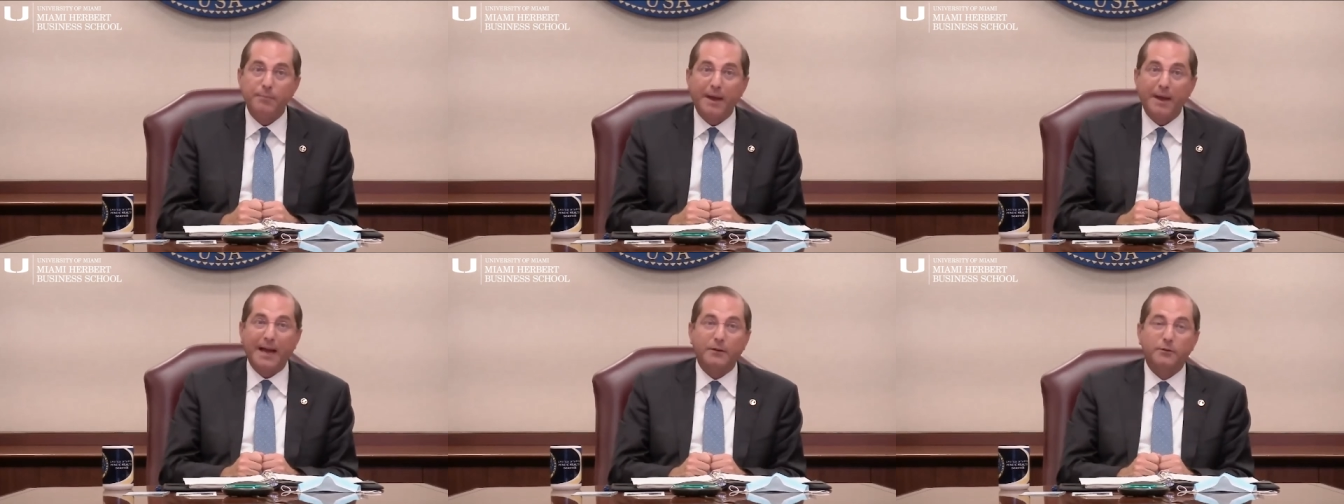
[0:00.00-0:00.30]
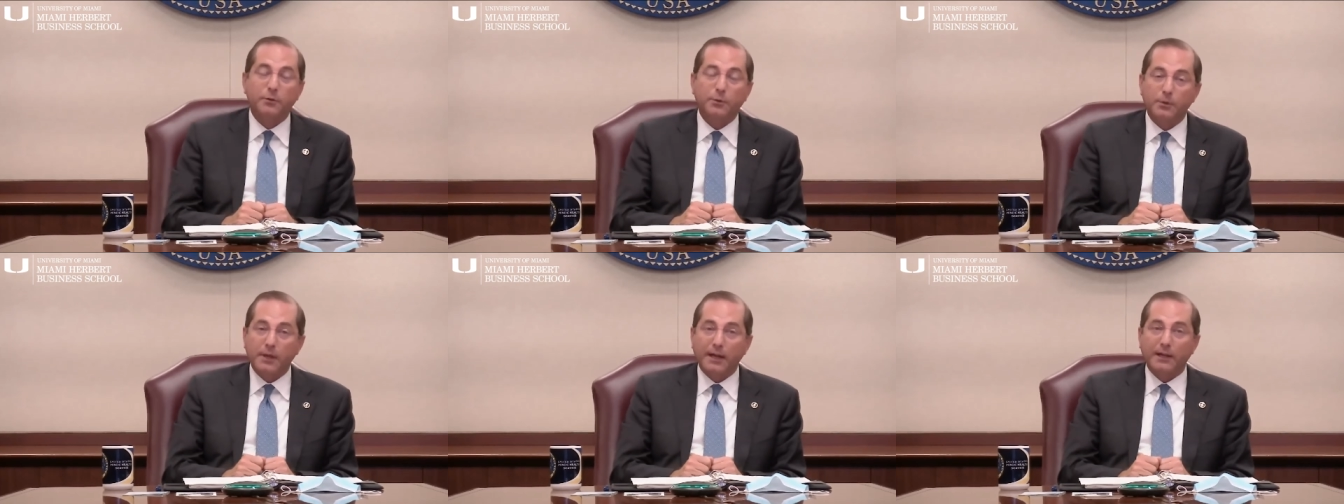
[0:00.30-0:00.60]

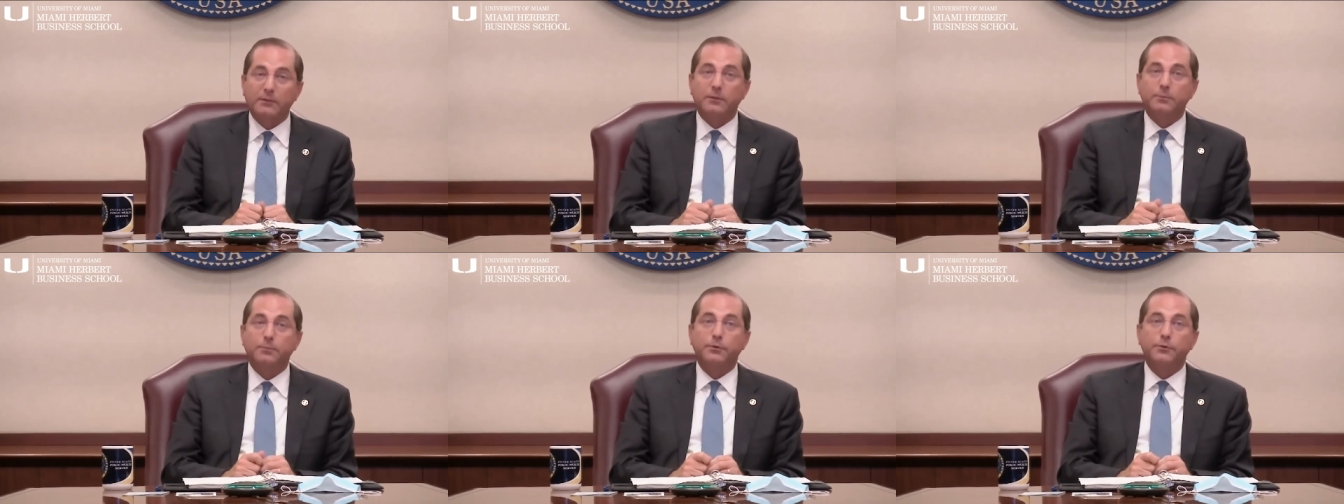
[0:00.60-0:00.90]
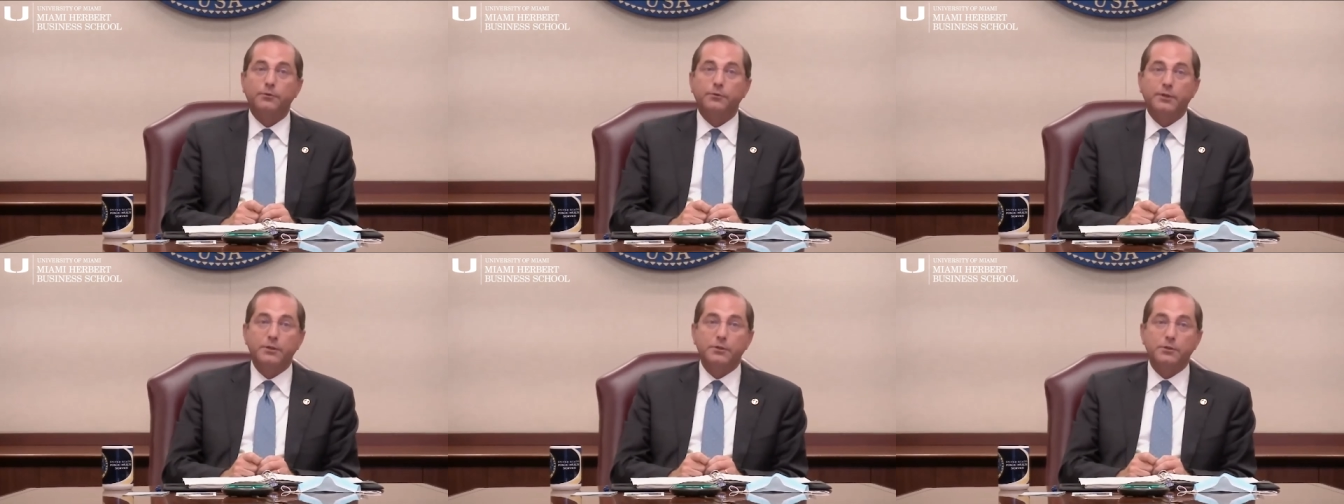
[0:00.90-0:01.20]
back to elective
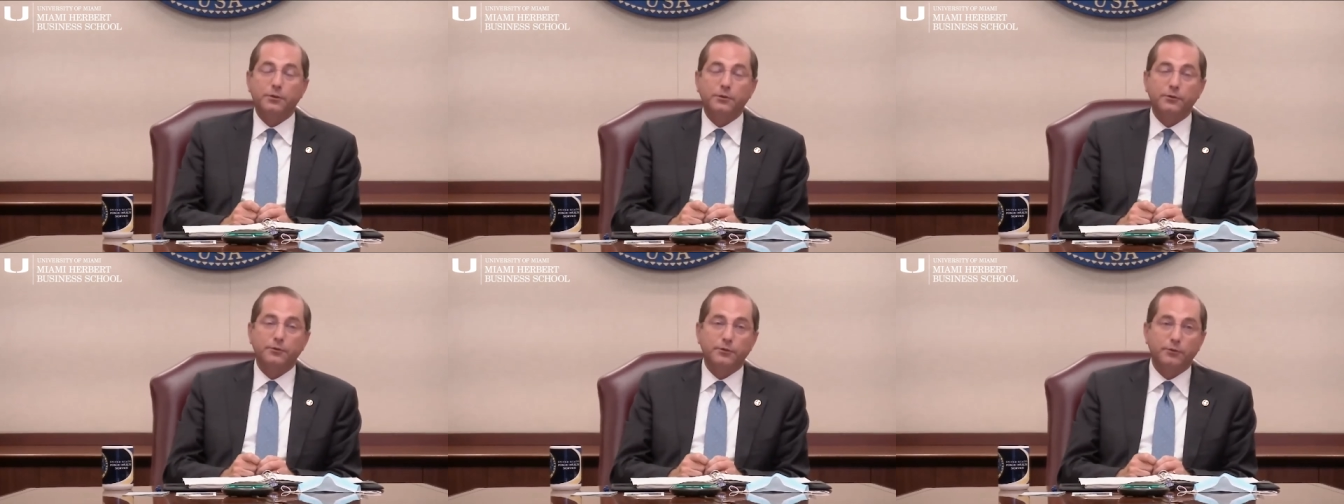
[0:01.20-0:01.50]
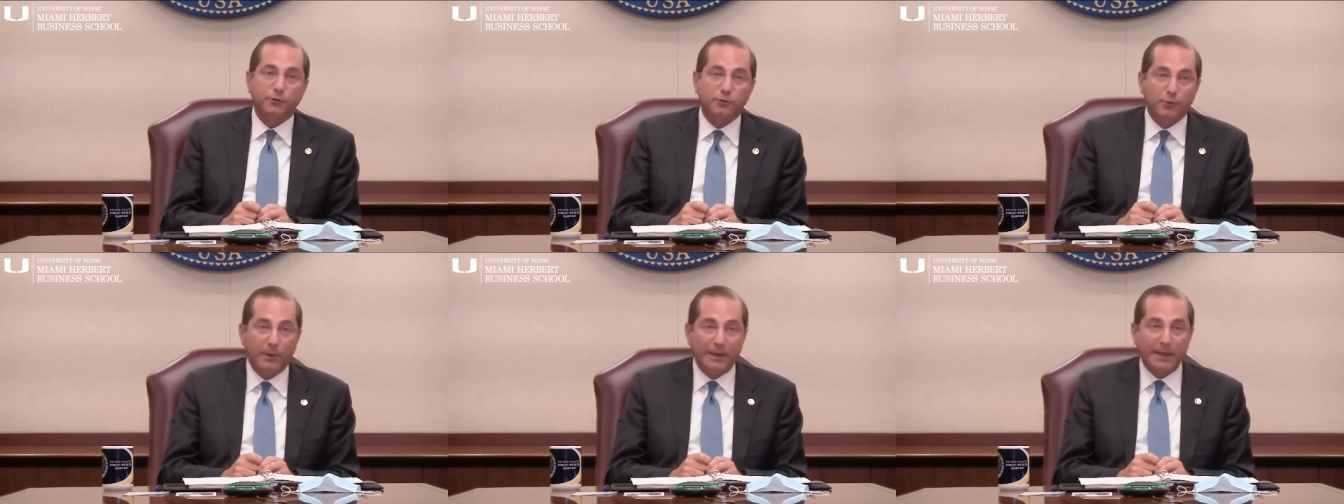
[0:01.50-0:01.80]
procedures,
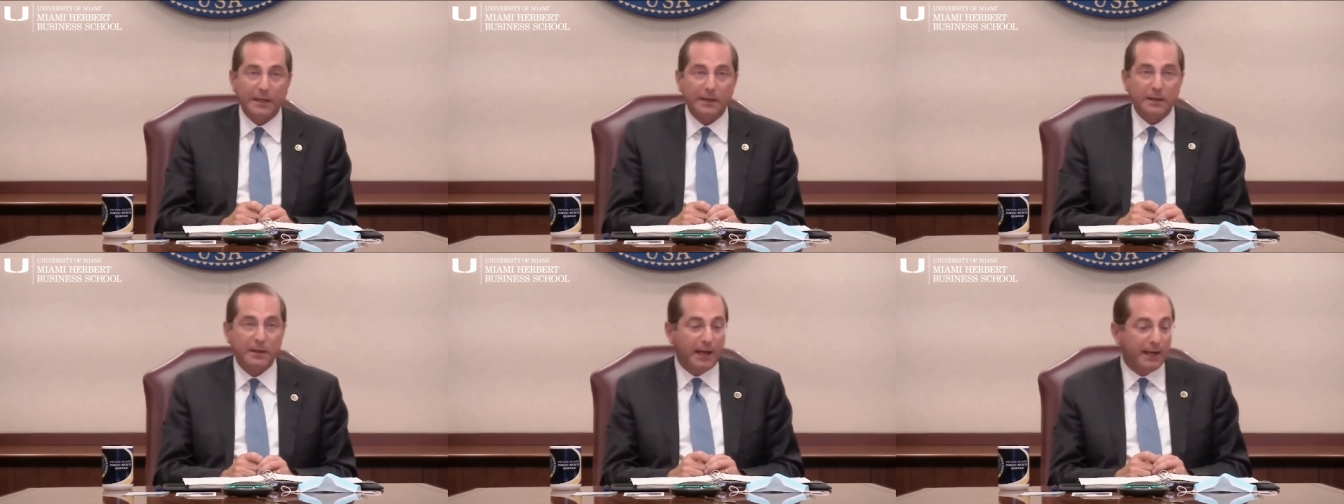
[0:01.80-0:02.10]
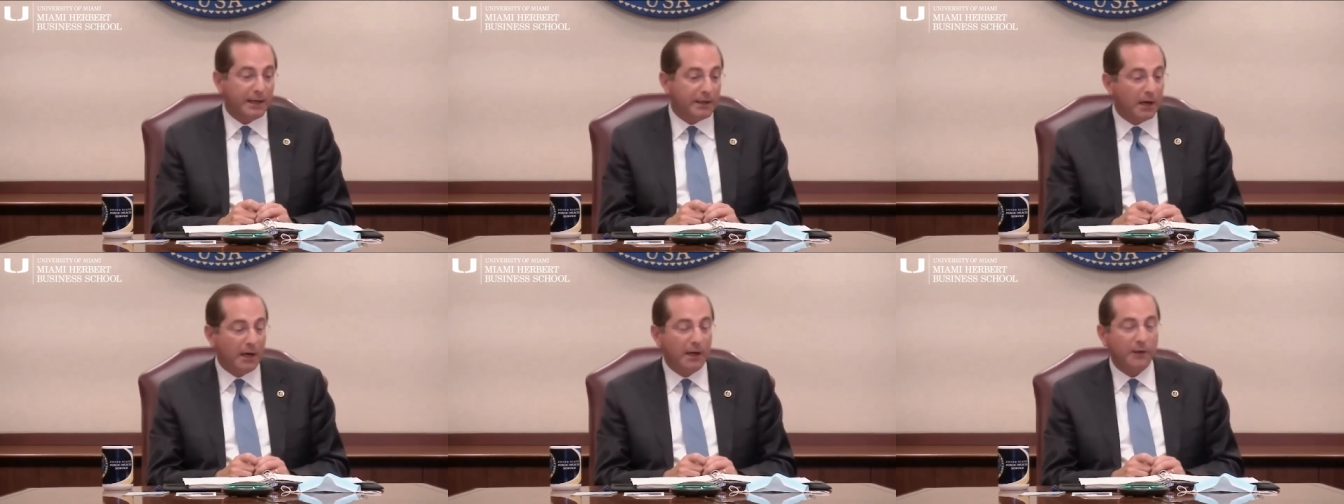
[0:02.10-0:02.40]
to screening
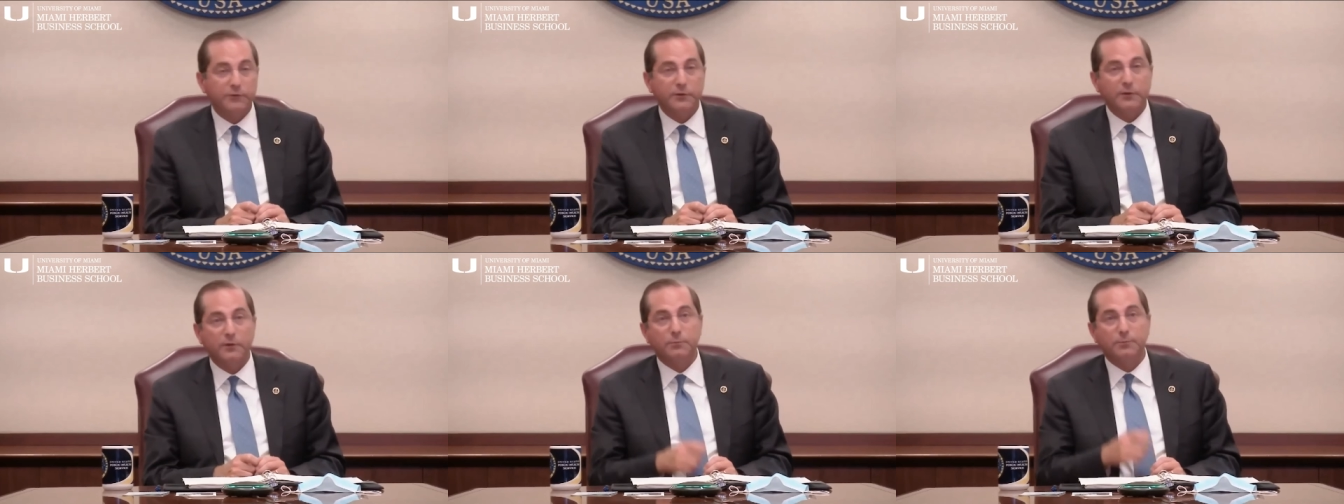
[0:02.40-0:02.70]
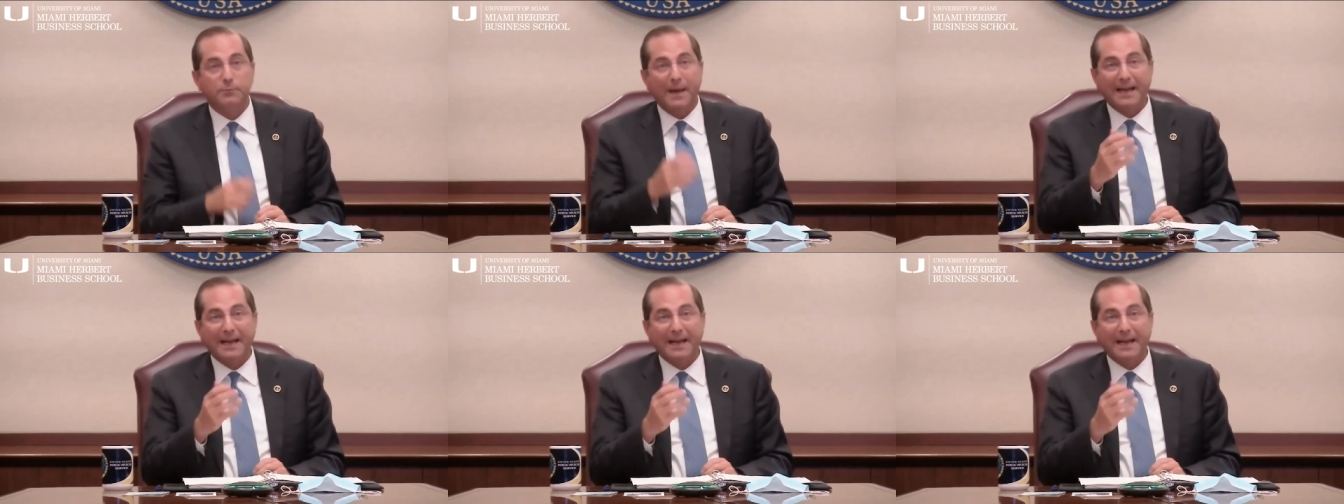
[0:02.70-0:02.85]
diagnostics,